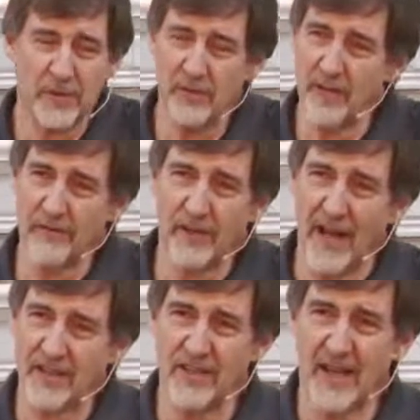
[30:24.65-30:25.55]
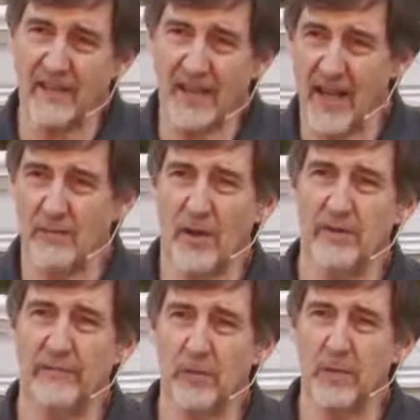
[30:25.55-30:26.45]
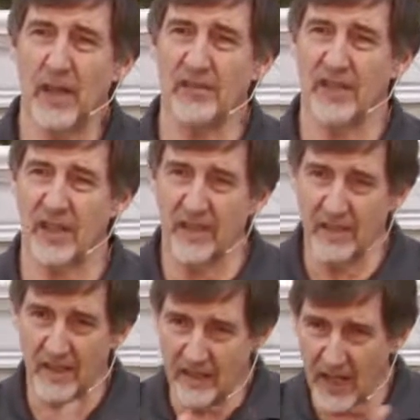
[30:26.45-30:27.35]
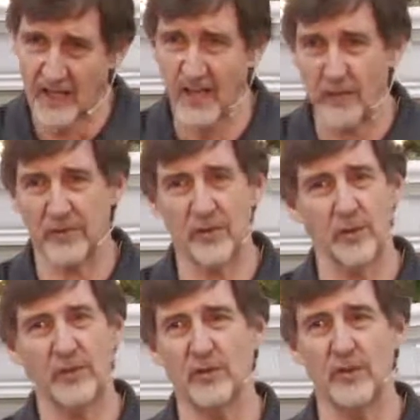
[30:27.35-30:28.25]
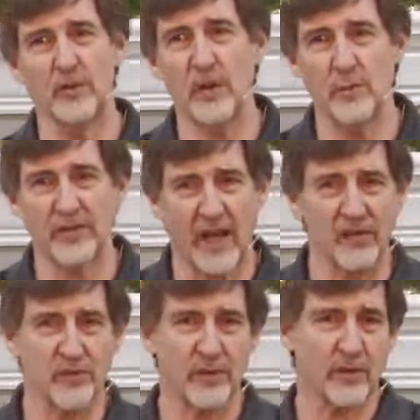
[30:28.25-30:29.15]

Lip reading: but you never actually hadn't gotten around to verbalizing it, and yet God came through and you knew he was answering the